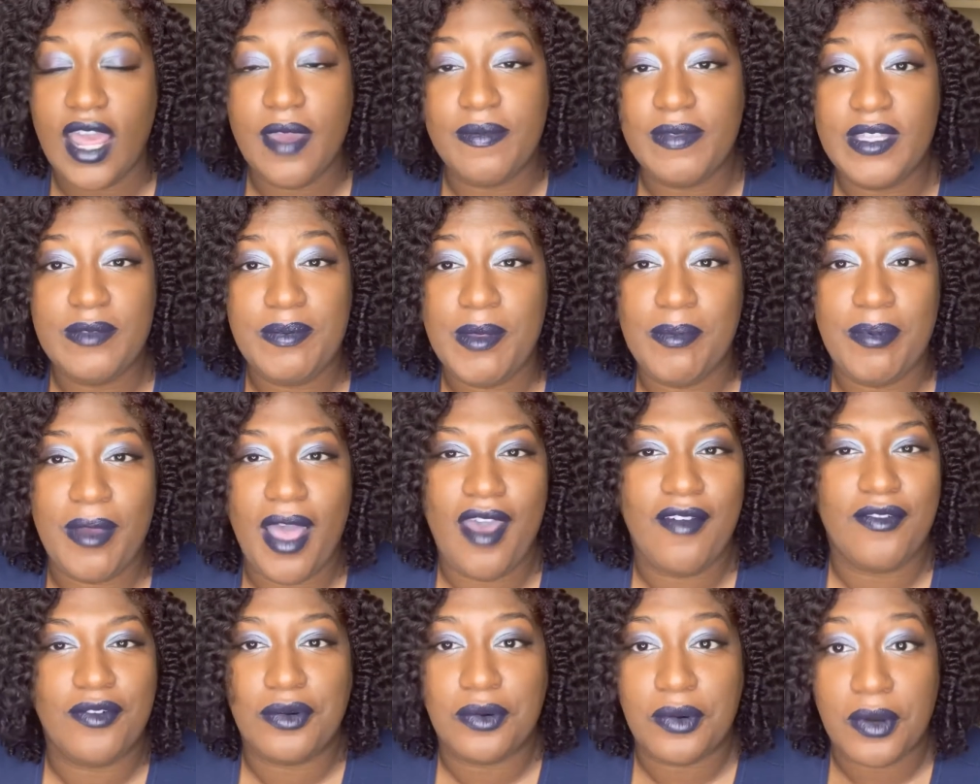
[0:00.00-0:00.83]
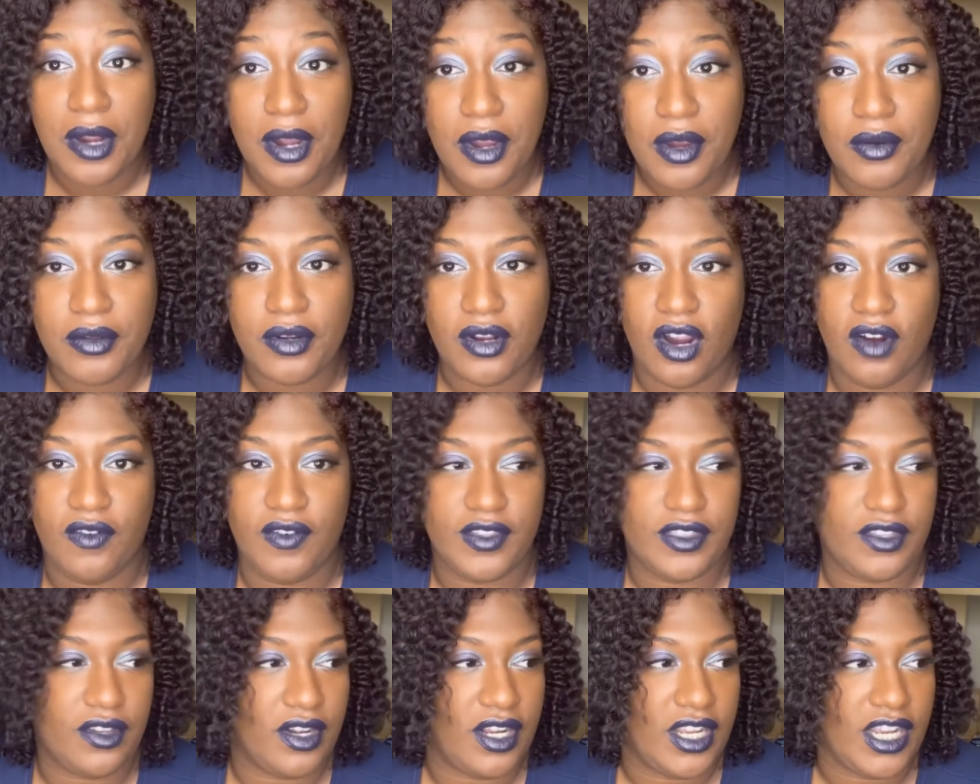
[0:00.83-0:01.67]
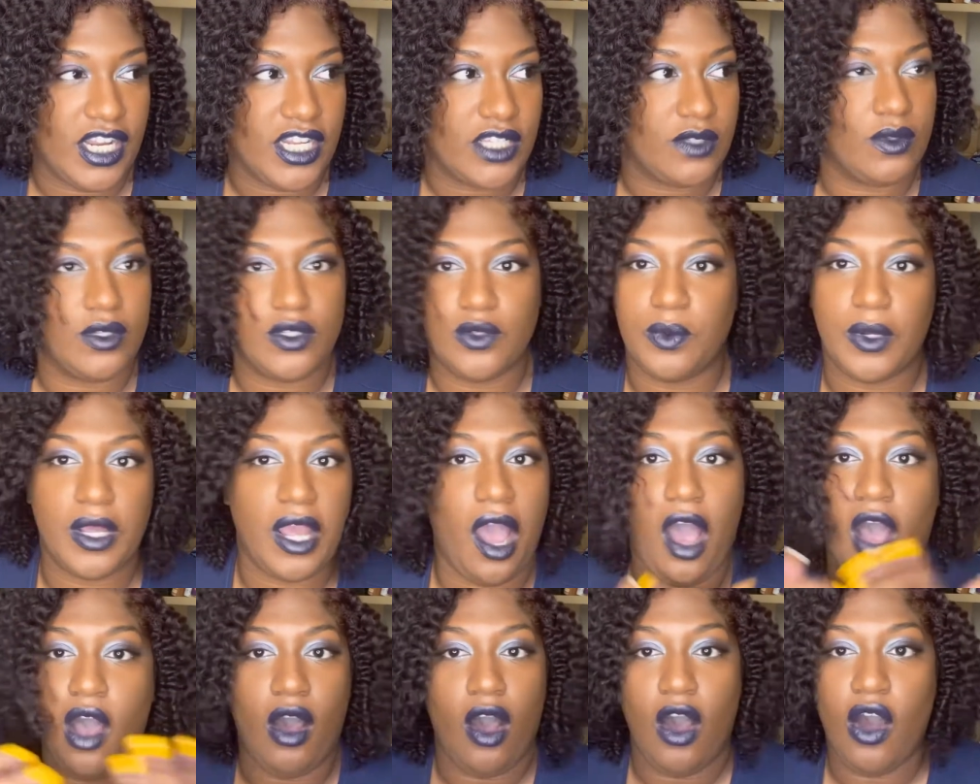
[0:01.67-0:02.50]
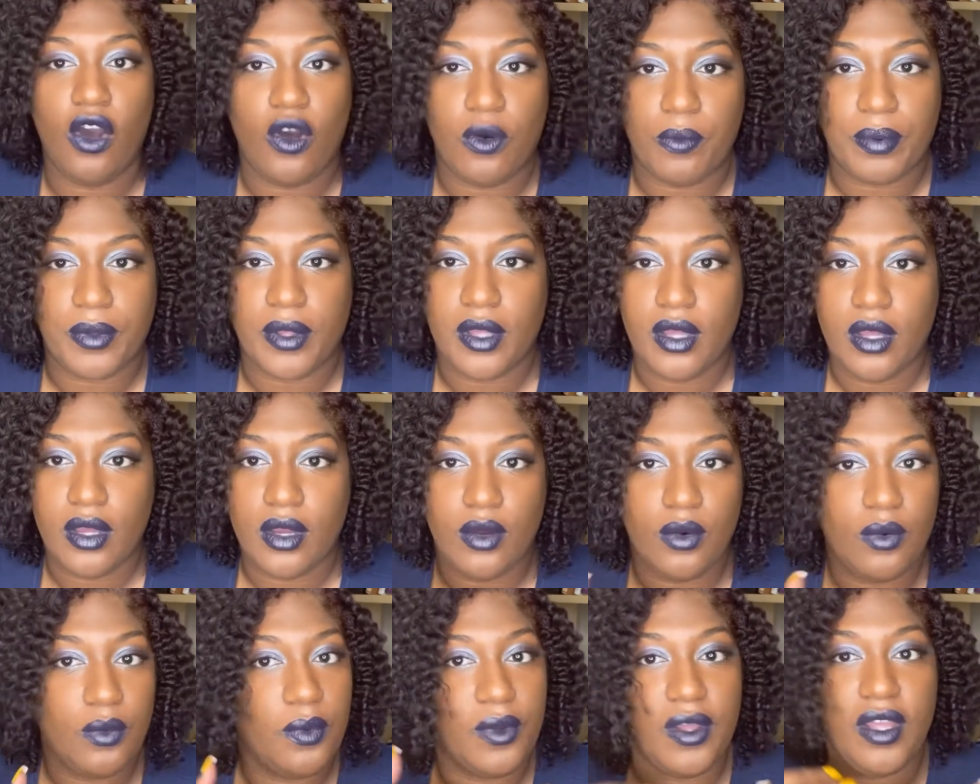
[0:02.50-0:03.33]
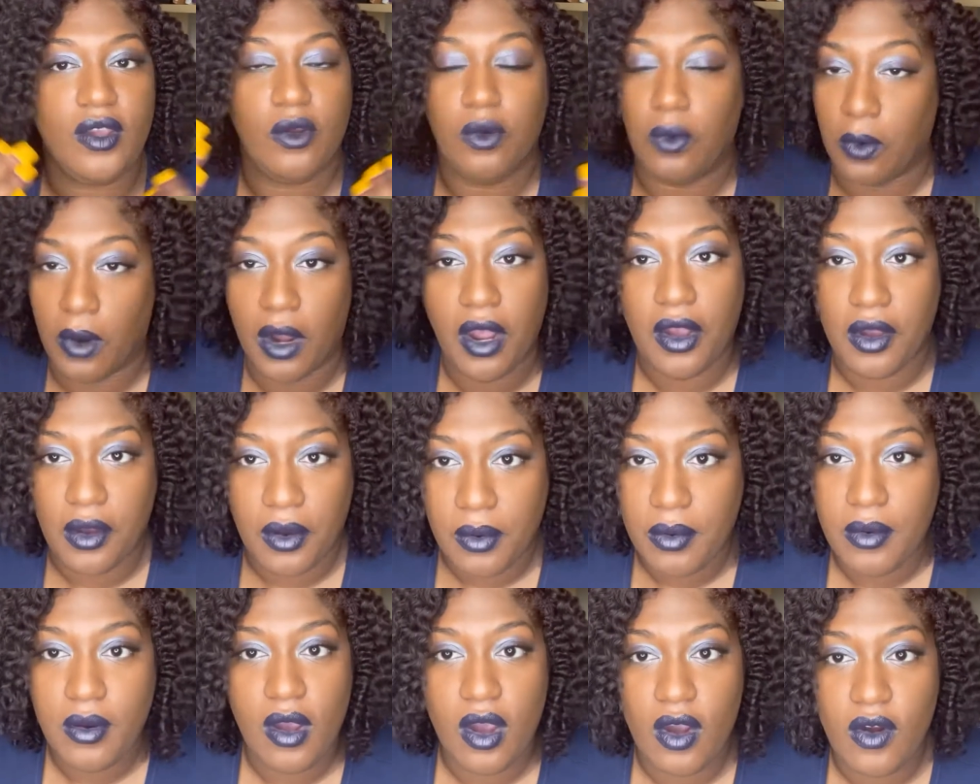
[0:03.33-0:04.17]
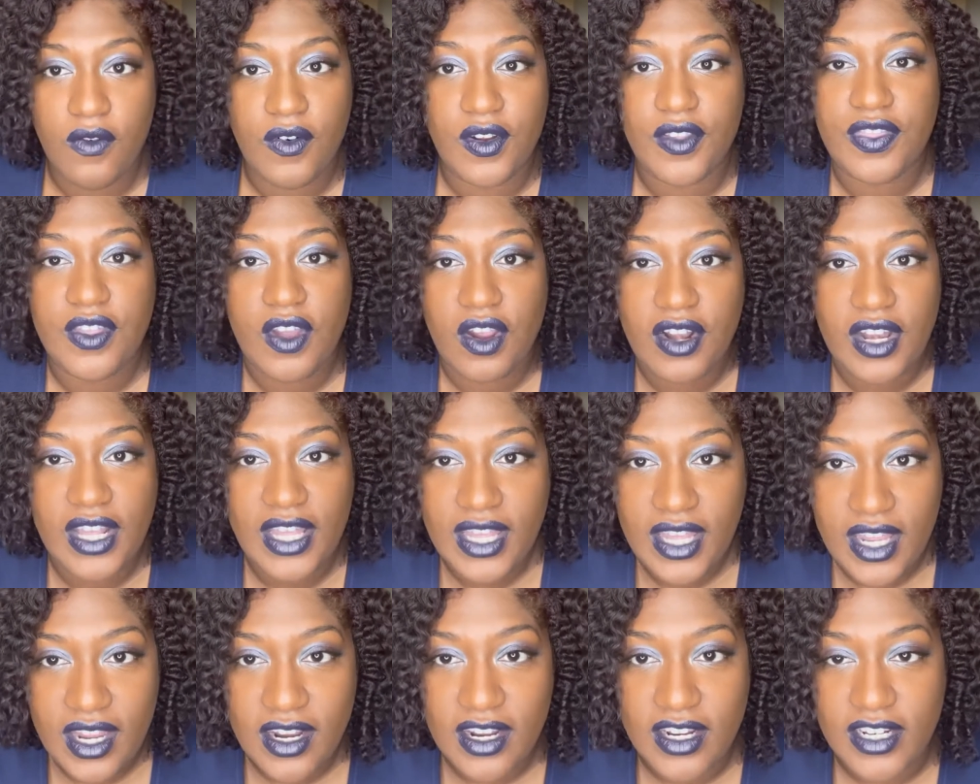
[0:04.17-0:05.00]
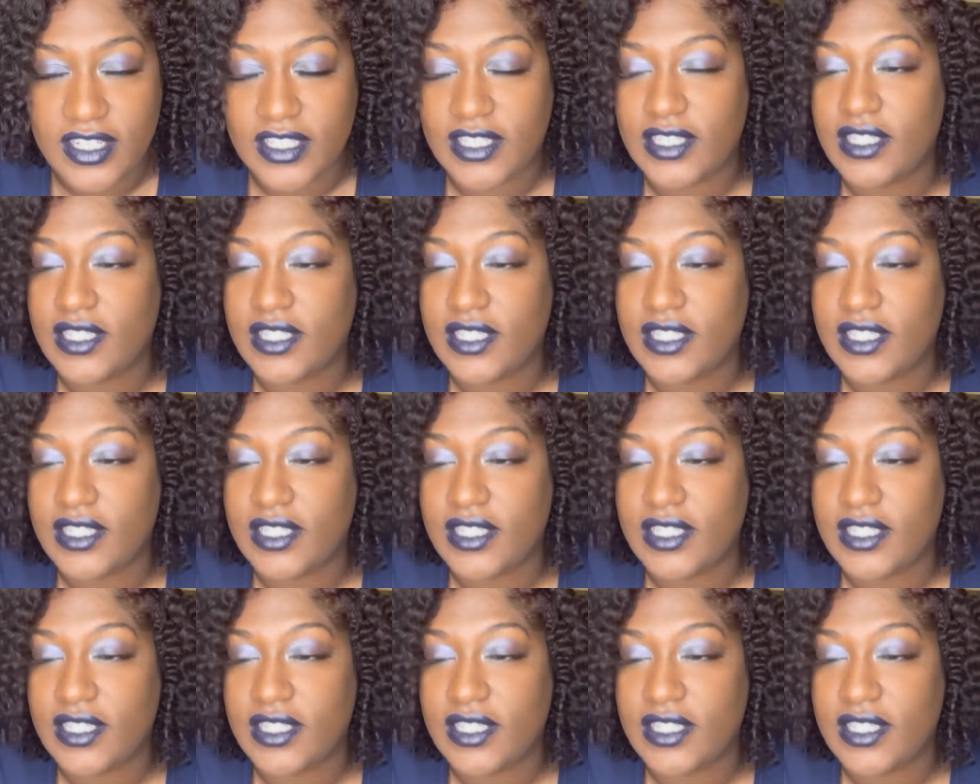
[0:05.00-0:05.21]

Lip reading: These people have grown over 30 years, which we all hope we grow over 30 years.